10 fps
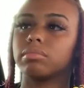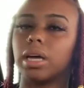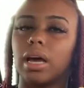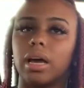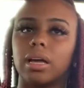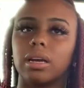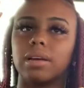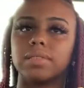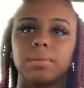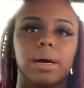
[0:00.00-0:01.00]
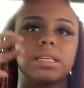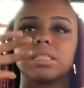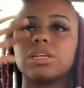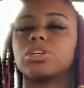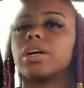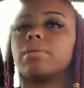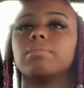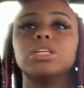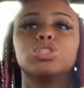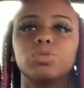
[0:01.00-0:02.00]
And if somebody's not trying to
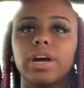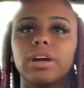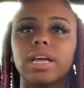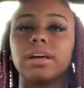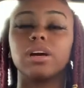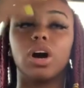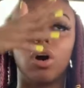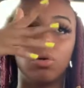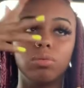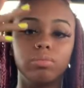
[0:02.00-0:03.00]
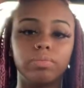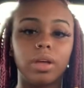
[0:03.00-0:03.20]
meet you there, they can go.